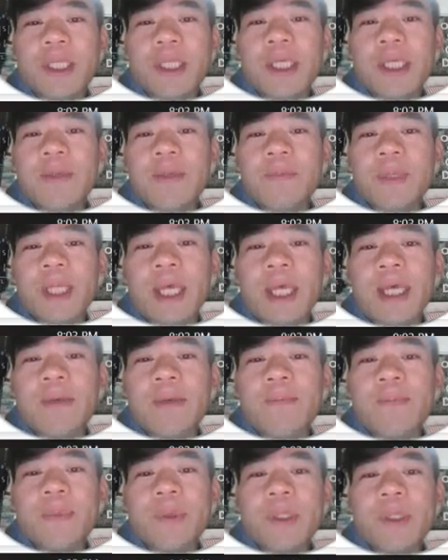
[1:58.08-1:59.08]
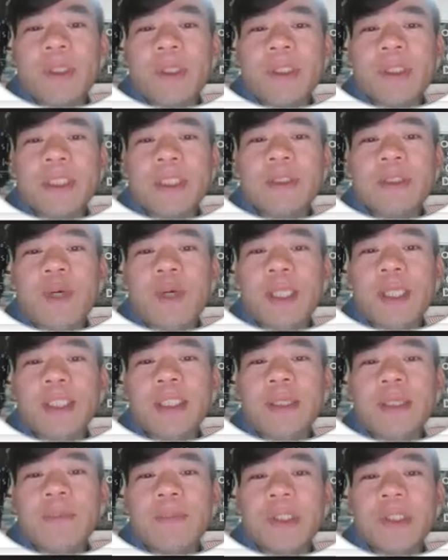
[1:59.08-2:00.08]
right here, okay. This one
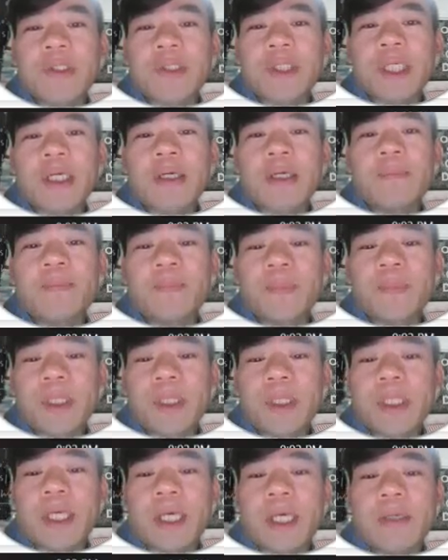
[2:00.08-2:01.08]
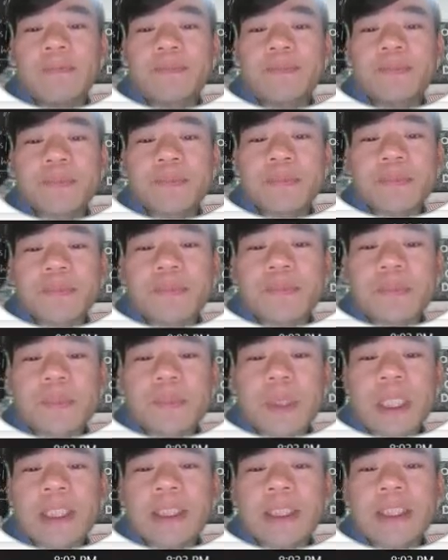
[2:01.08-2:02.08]
is the middle term, okay.
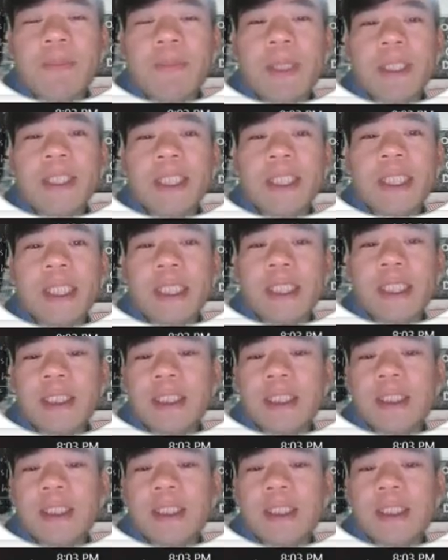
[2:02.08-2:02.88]
So basically,